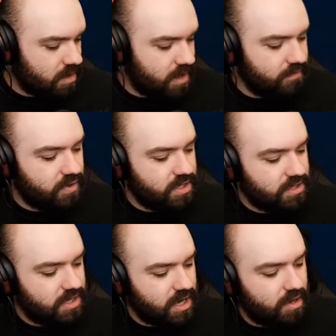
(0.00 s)
I've written
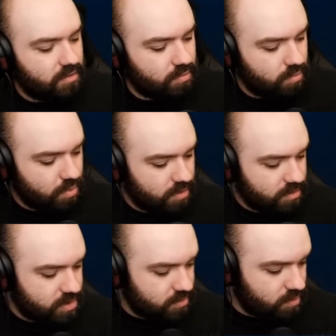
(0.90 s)
down water
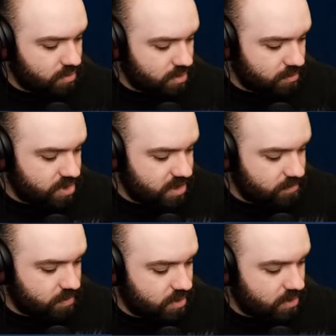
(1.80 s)
water chip
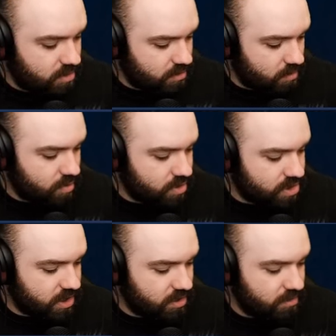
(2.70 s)
in the
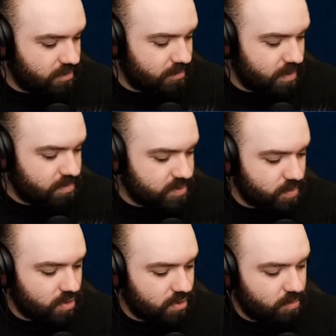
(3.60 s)
watershed. The pump is
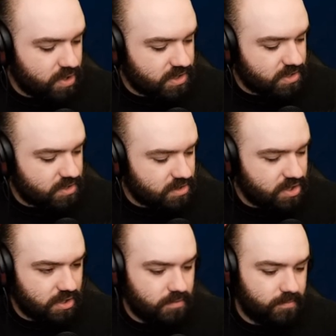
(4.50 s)
broken. Puts into the
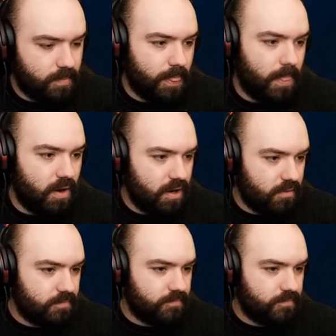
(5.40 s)
shed. All right.